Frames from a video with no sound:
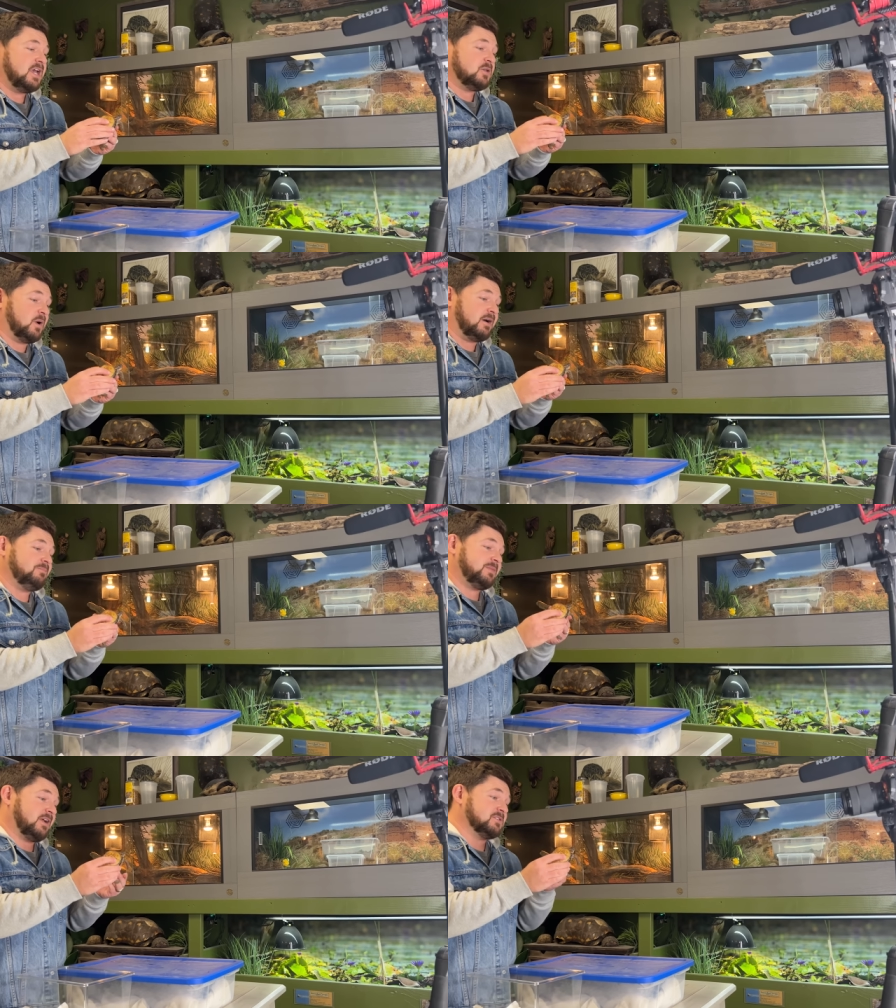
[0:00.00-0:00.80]
well,
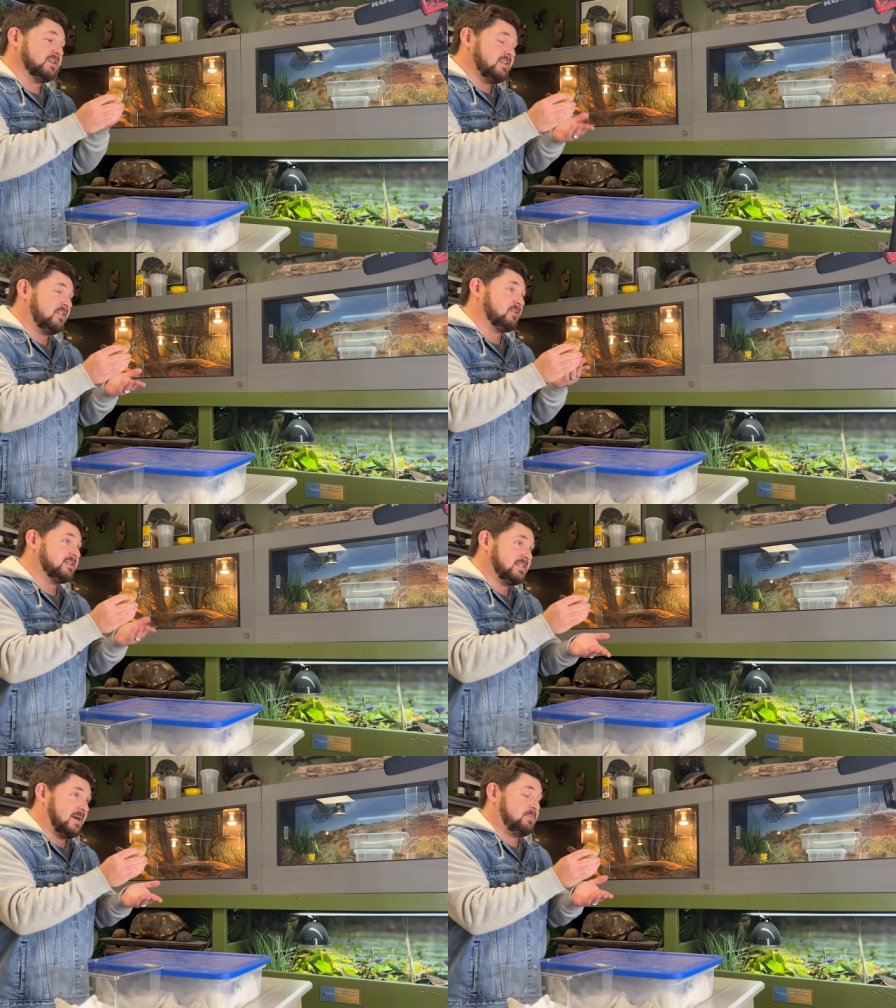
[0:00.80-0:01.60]
here's another
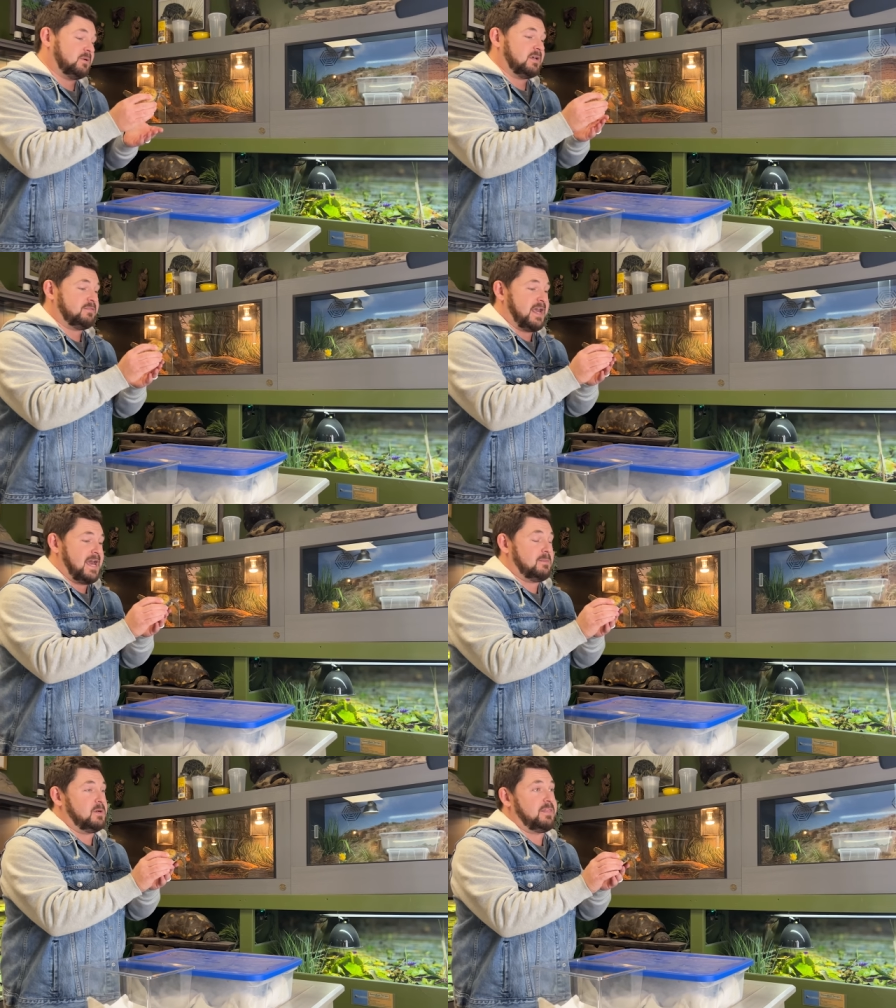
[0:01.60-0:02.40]
example of an
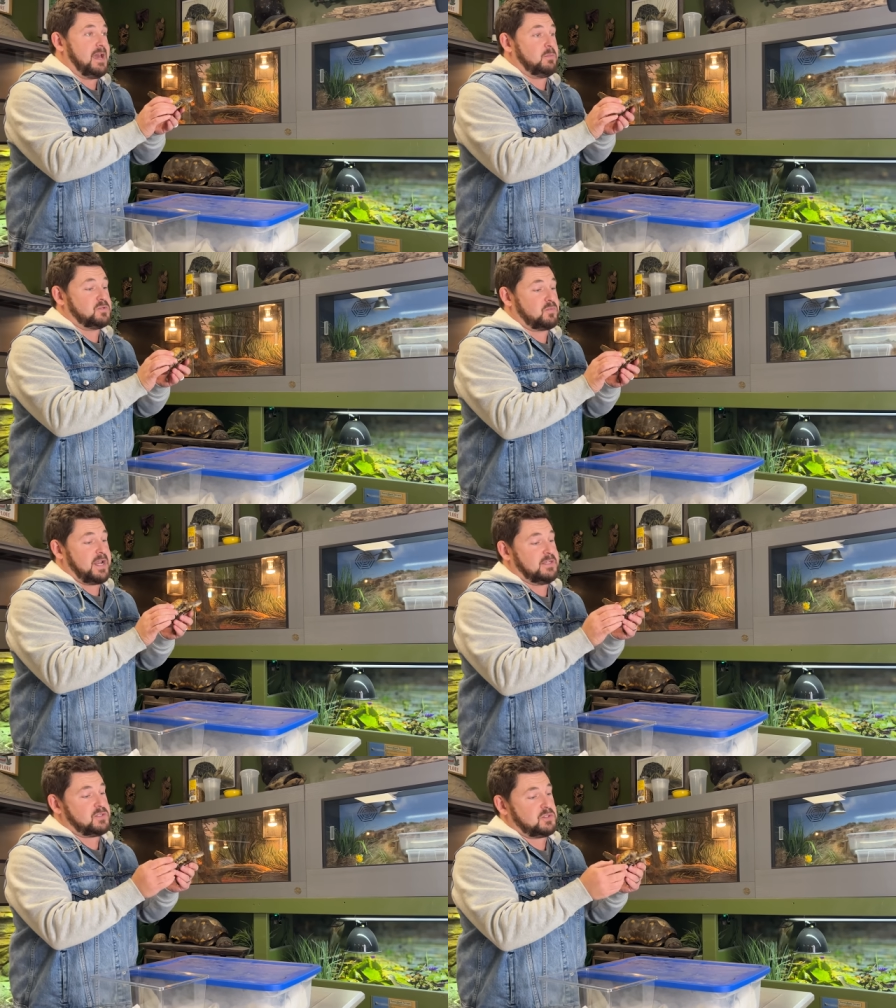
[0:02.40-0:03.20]
animal that was
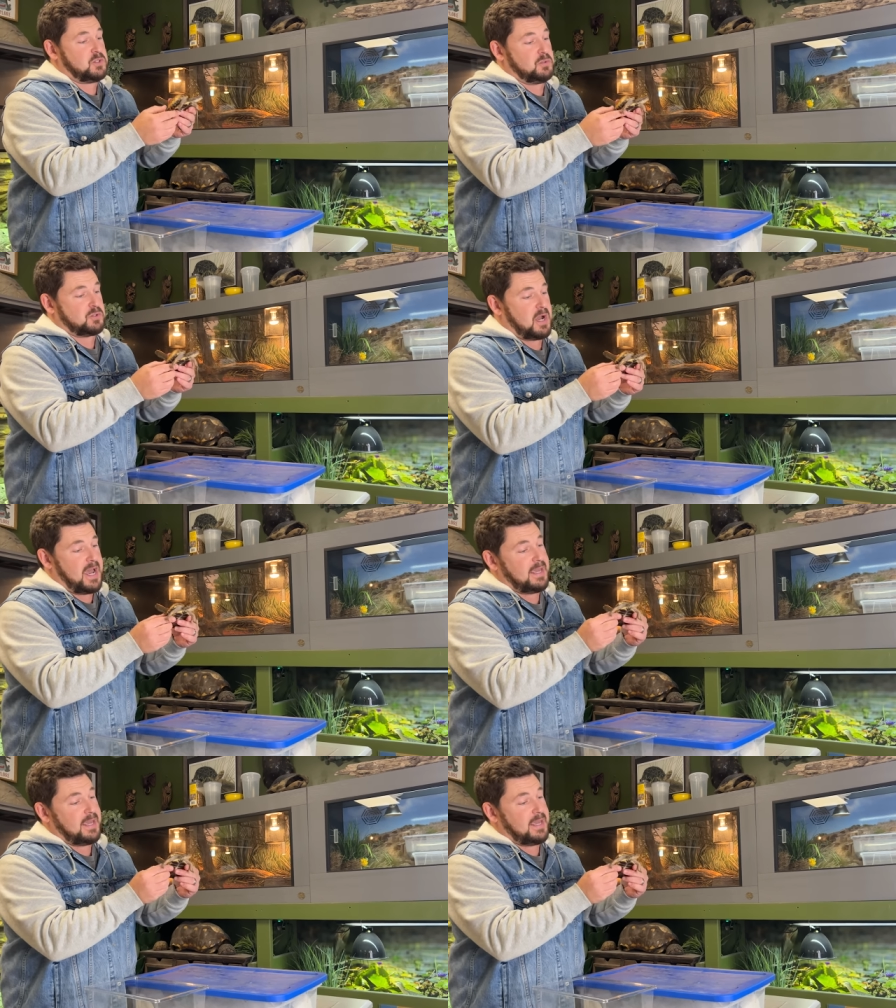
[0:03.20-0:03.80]
raised too dry.